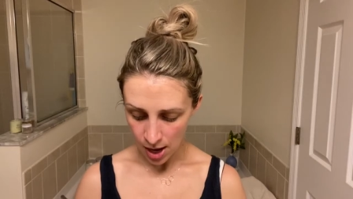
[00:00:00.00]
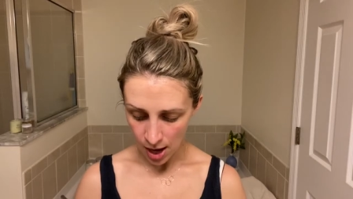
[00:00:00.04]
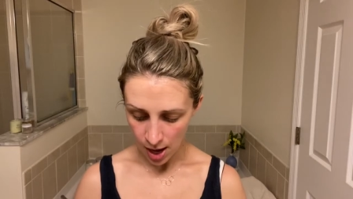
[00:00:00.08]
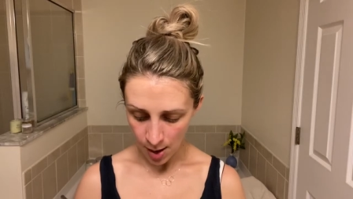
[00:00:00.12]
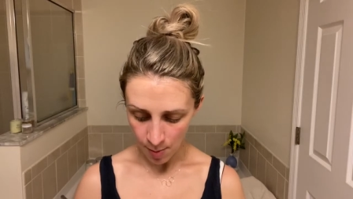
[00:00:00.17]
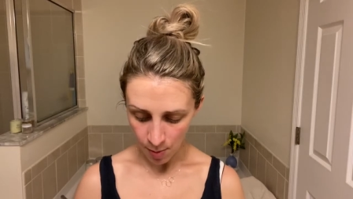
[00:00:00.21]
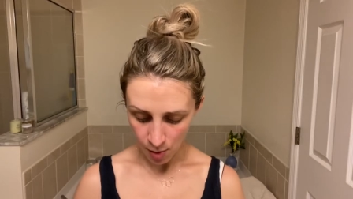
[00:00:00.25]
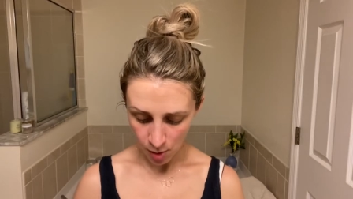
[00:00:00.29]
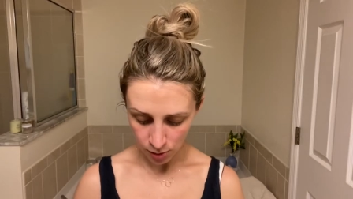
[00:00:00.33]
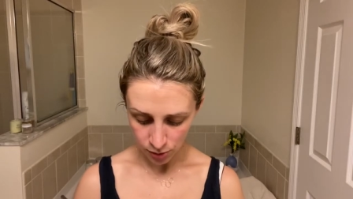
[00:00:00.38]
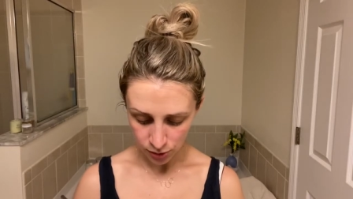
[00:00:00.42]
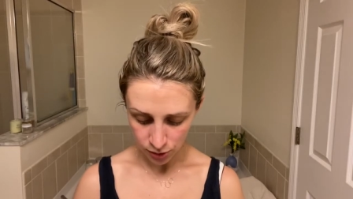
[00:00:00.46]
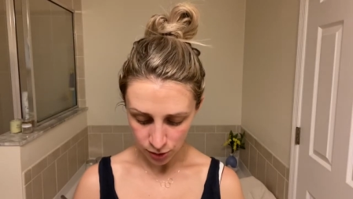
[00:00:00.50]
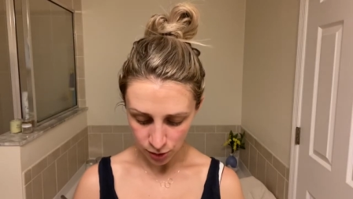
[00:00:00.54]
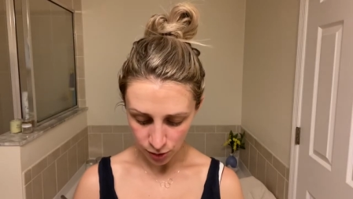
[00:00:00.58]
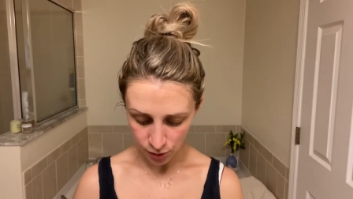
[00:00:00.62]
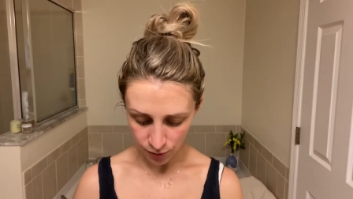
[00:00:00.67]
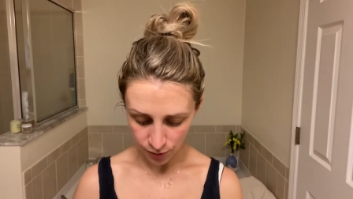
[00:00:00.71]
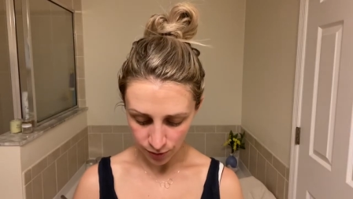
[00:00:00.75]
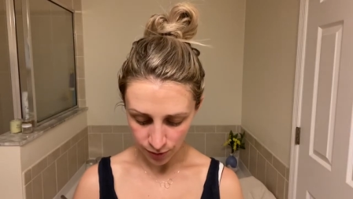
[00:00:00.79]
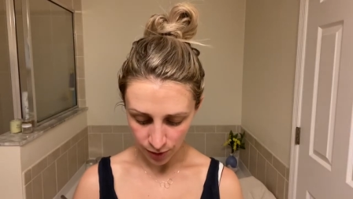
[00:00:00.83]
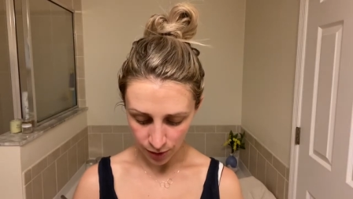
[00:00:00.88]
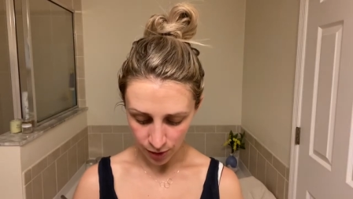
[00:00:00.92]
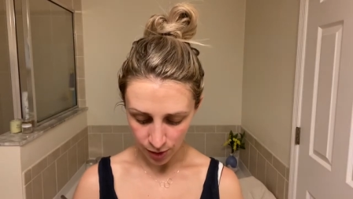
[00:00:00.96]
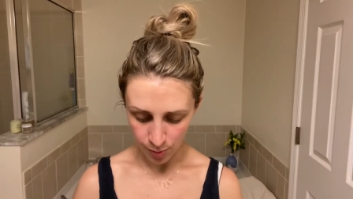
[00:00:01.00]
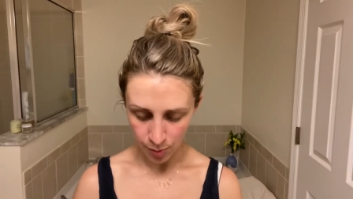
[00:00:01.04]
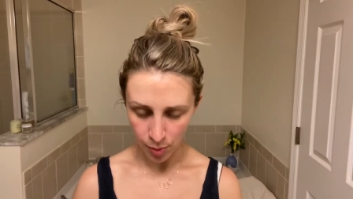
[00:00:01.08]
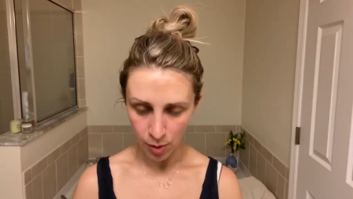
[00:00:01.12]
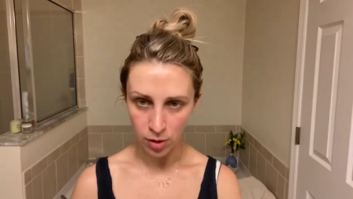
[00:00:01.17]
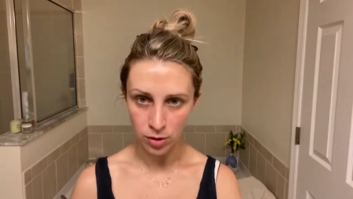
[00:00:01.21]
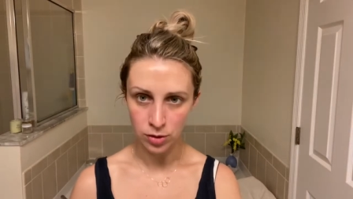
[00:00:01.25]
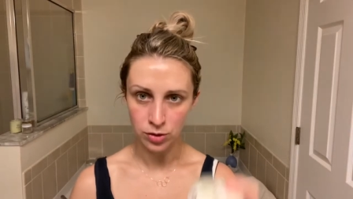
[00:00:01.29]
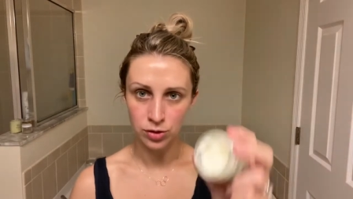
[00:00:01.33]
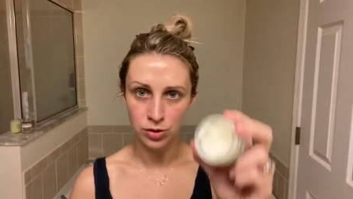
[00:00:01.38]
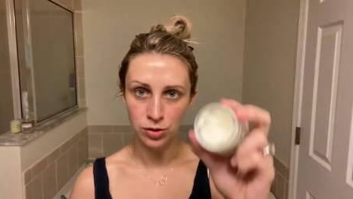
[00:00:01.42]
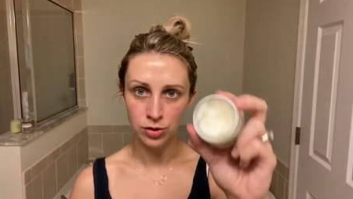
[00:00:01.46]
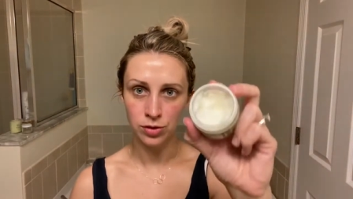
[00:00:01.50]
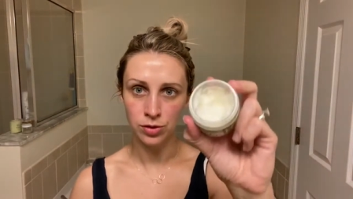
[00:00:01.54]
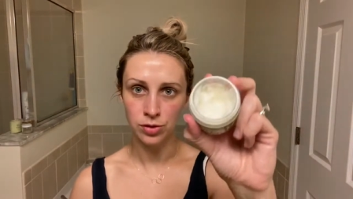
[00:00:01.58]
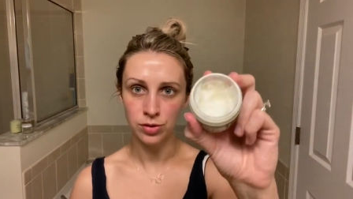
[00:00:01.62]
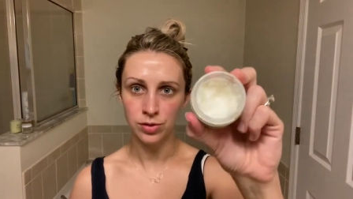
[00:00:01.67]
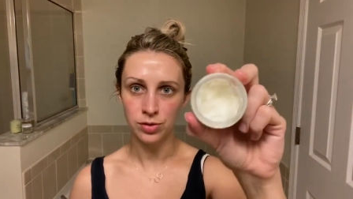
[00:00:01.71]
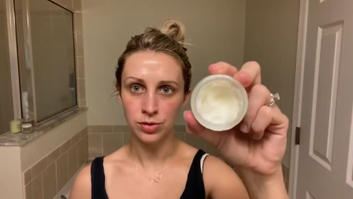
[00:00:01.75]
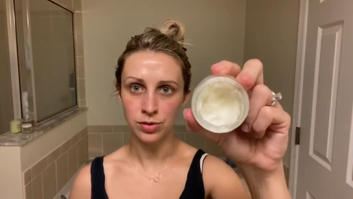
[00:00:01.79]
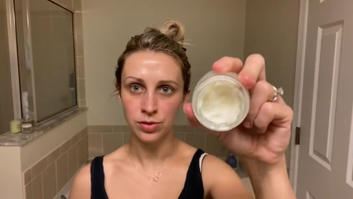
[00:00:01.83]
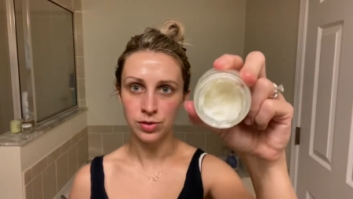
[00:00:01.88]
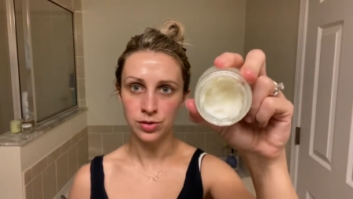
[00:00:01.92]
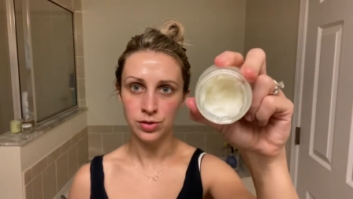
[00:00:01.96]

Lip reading: I'm also very partial,